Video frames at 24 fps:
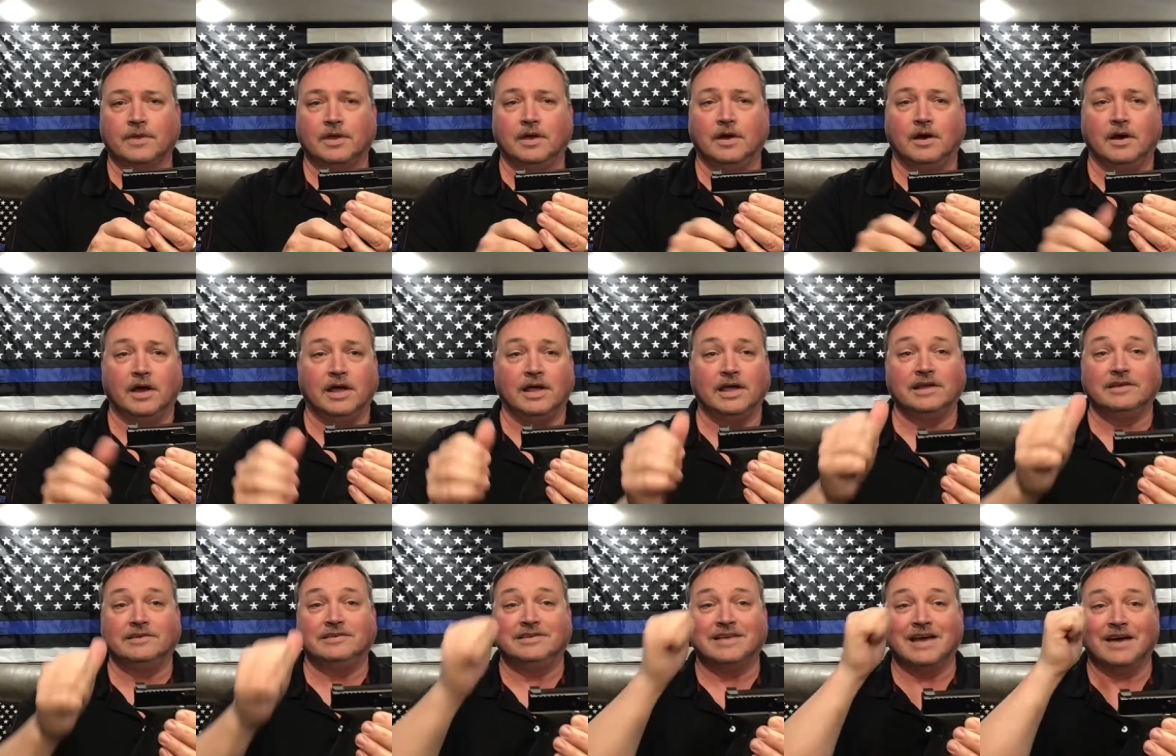
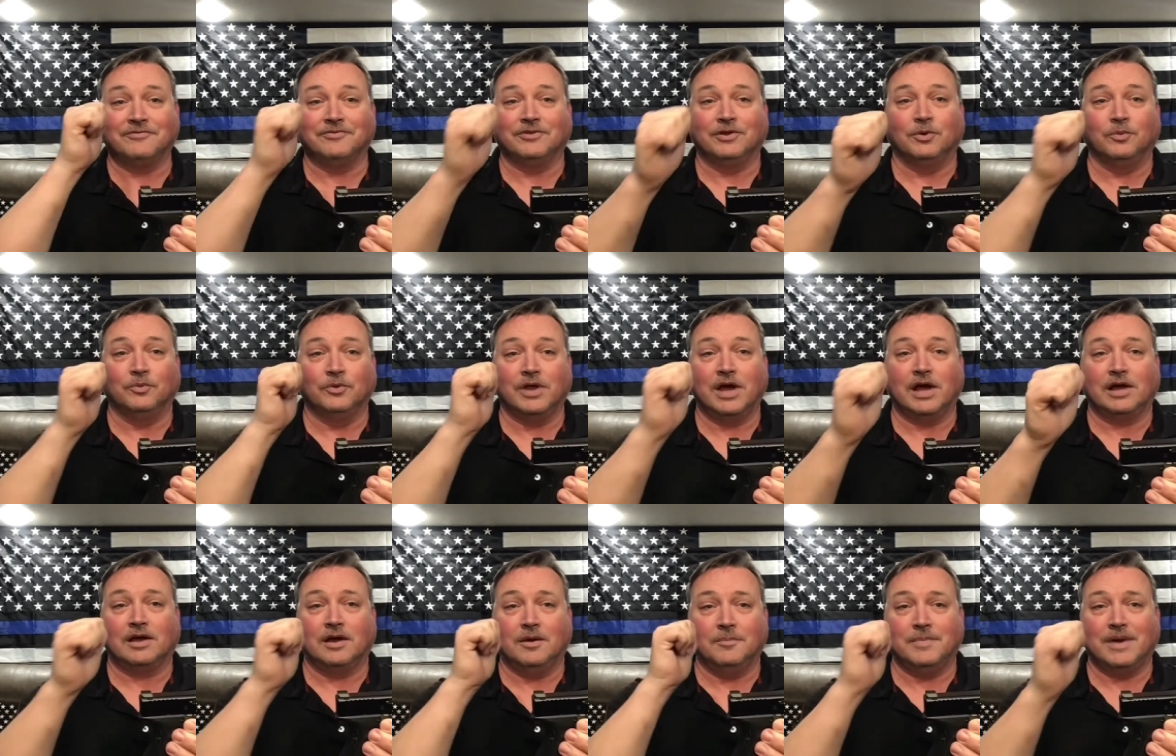It definitely will
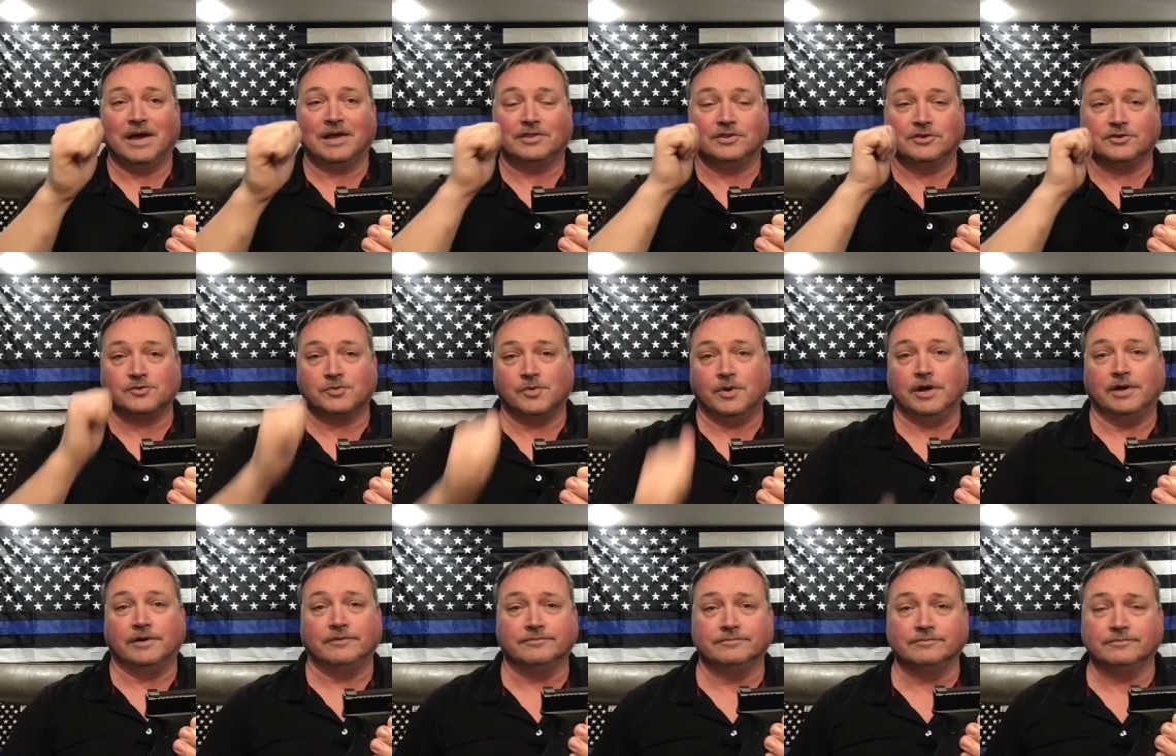not come back this
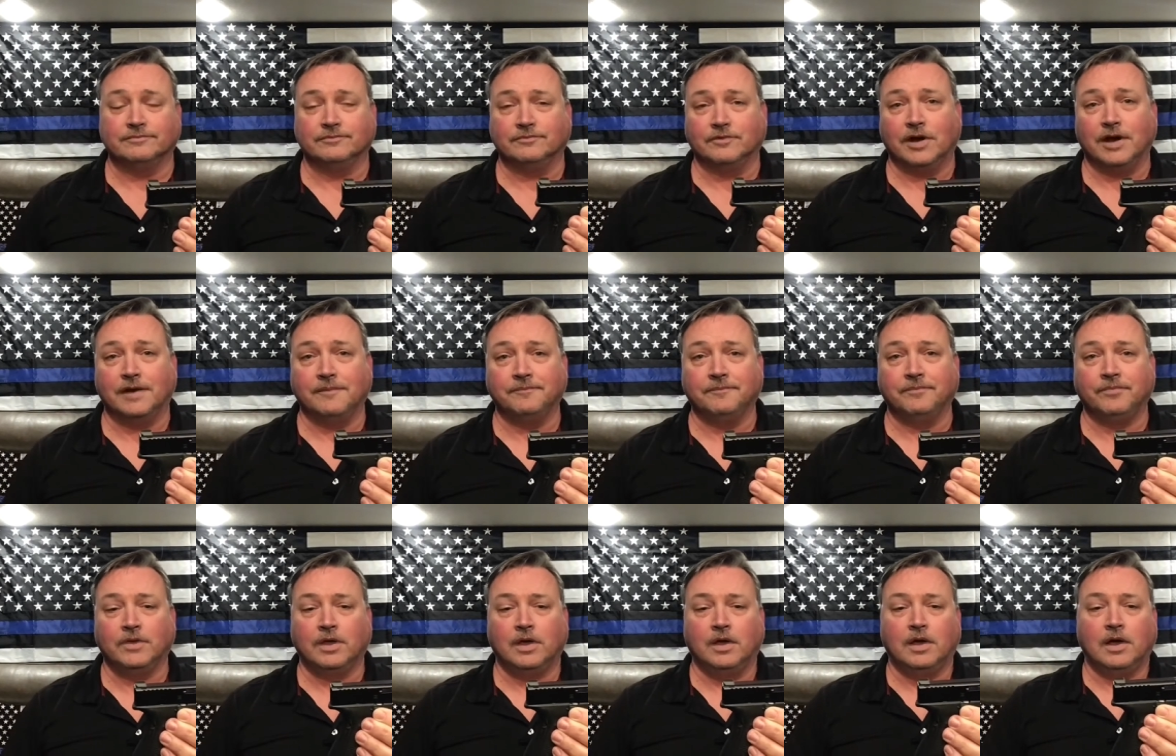way, right?
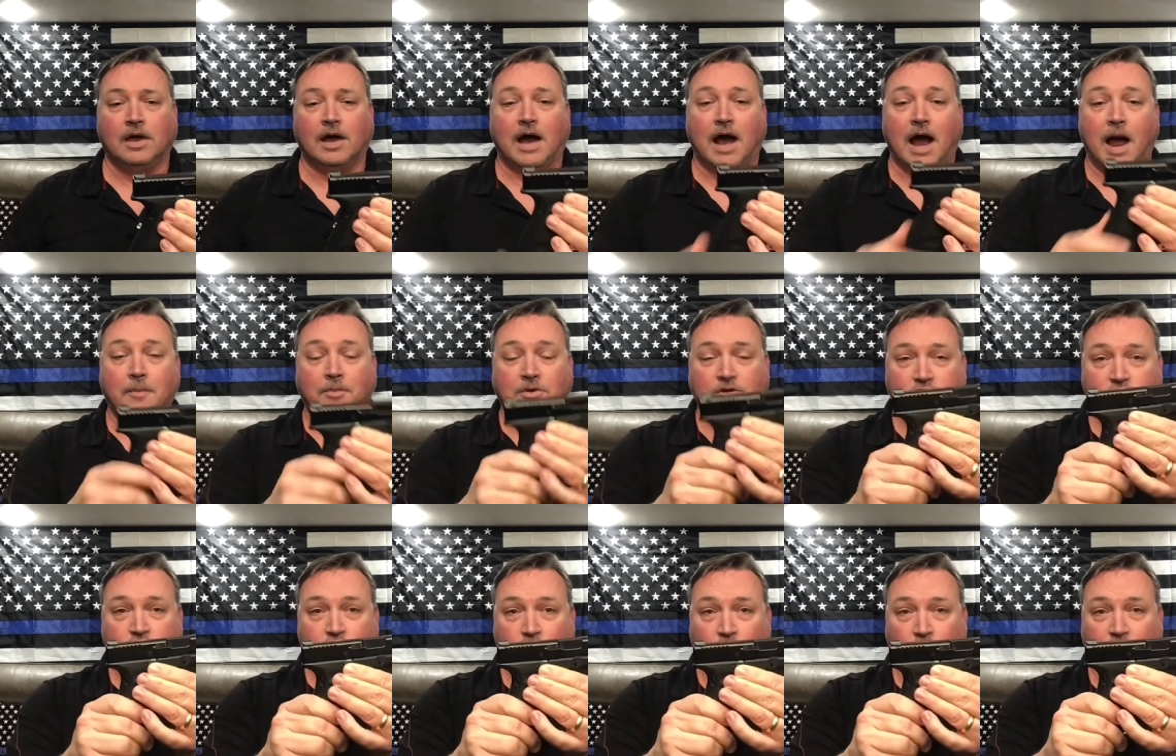I'm
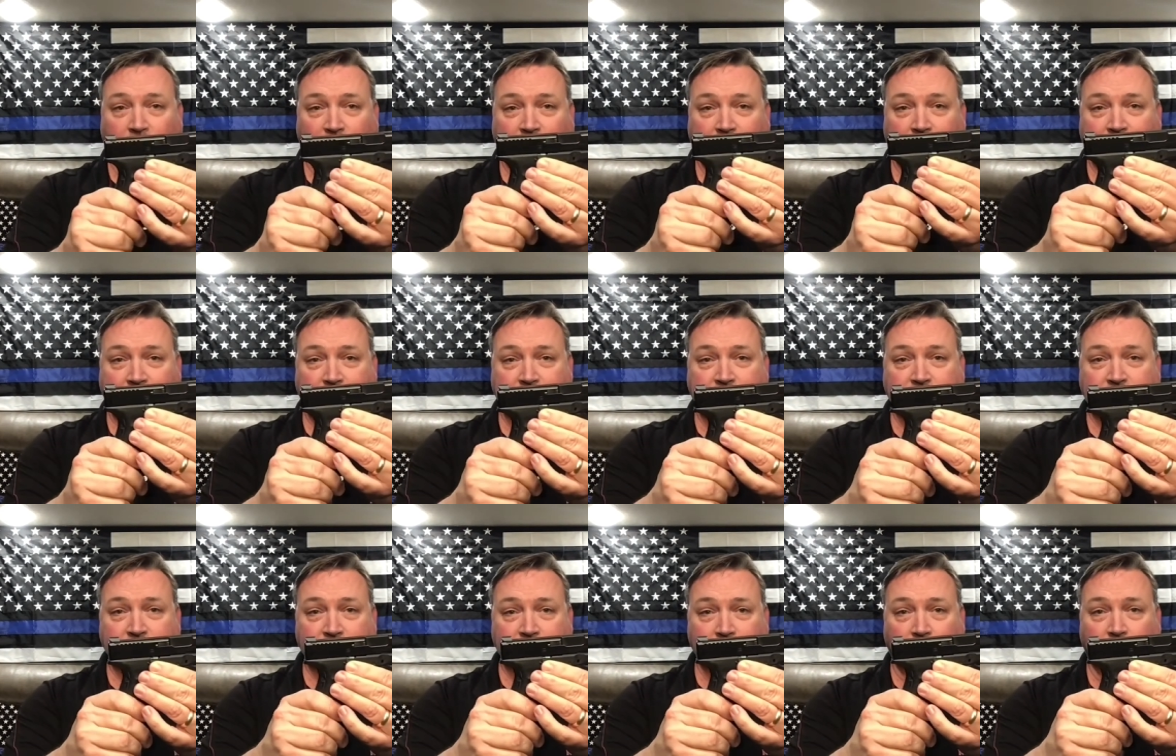assuming that this
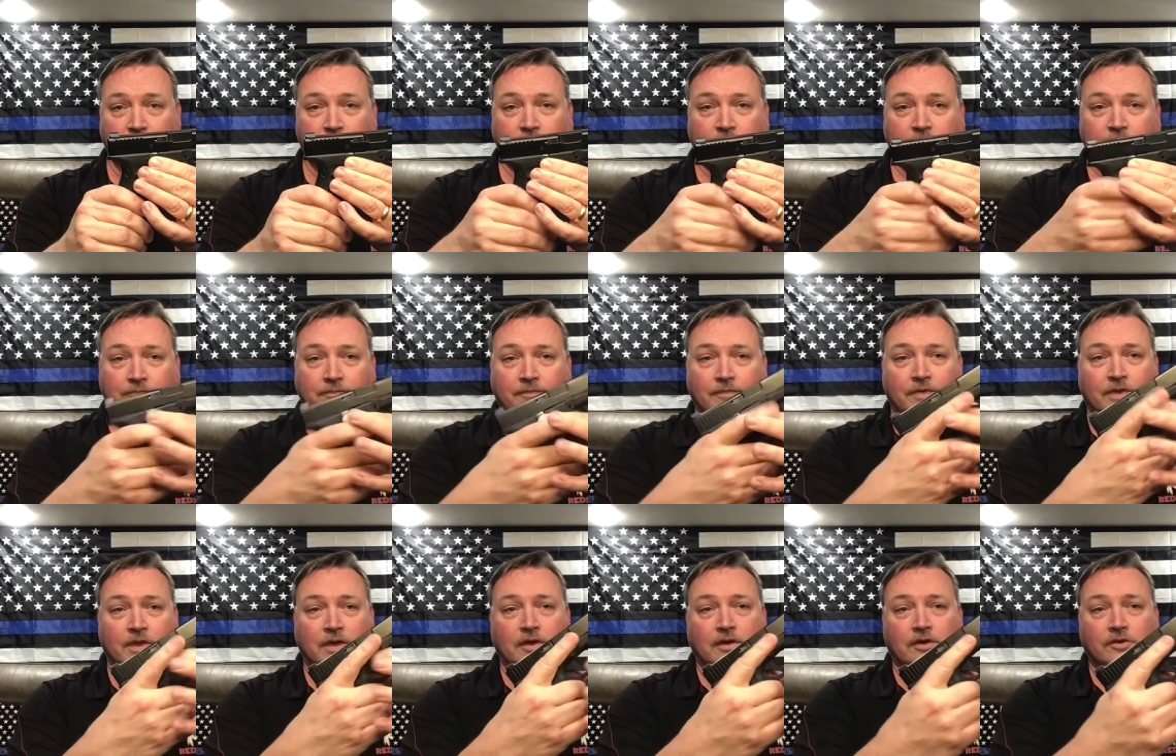is loaded.
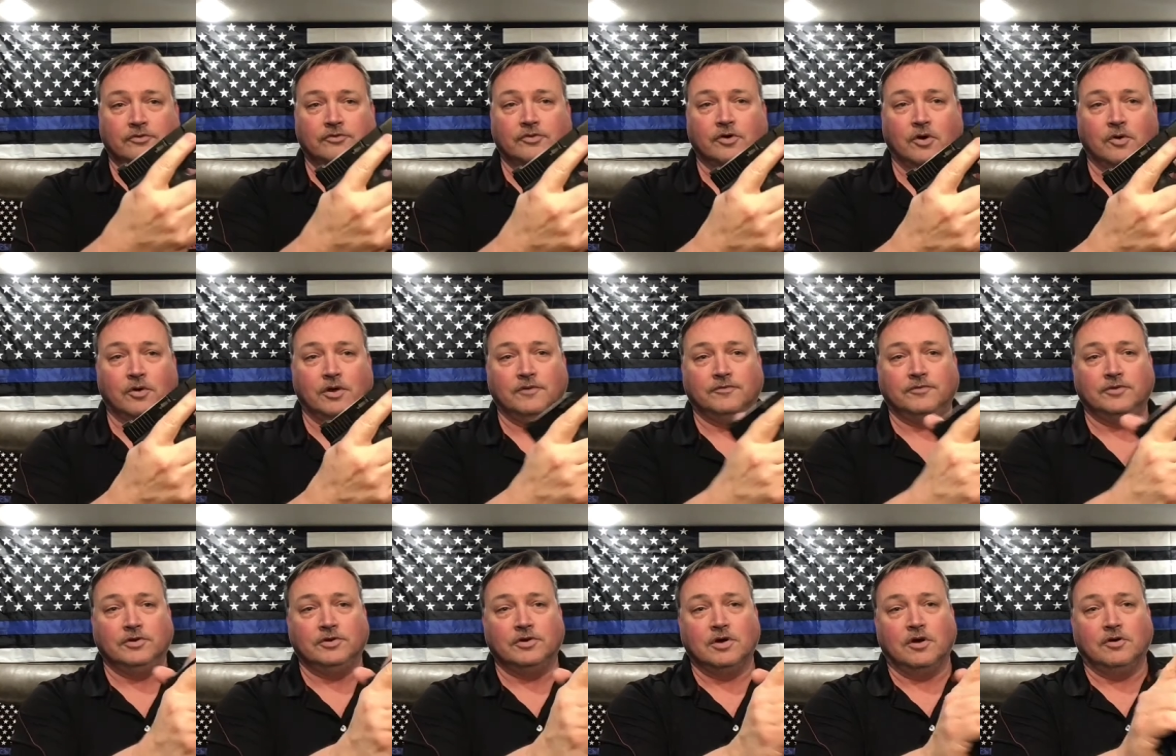So if
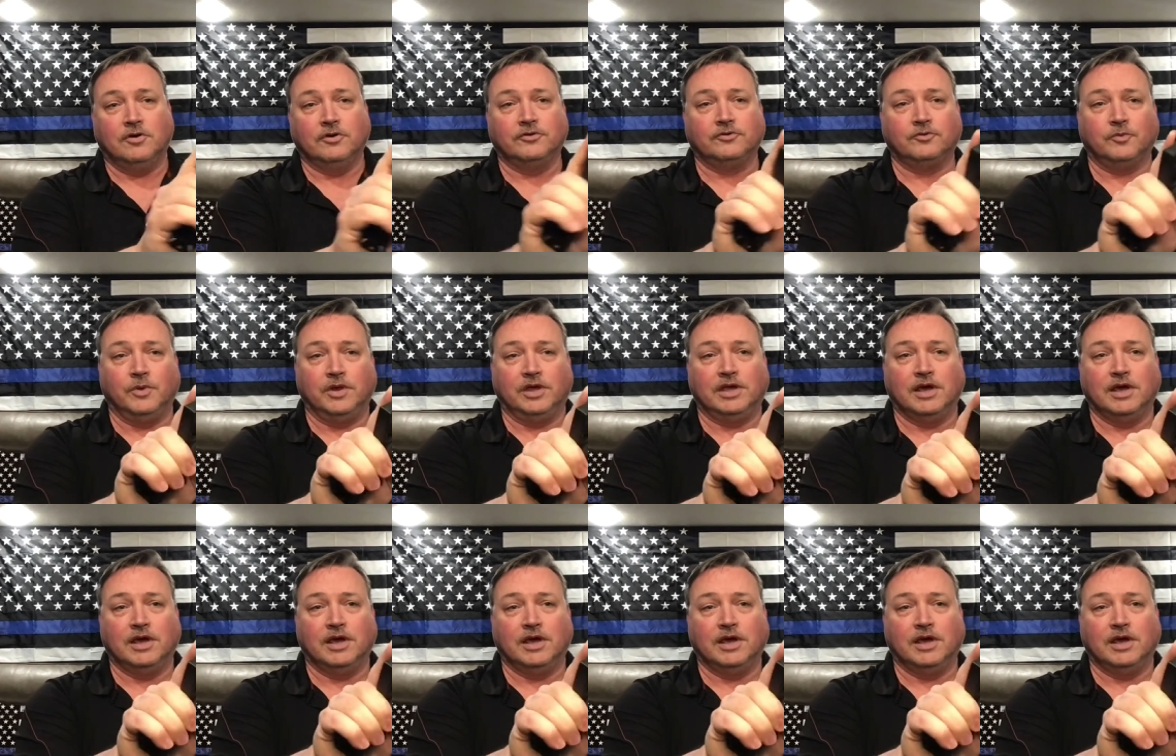you notice, we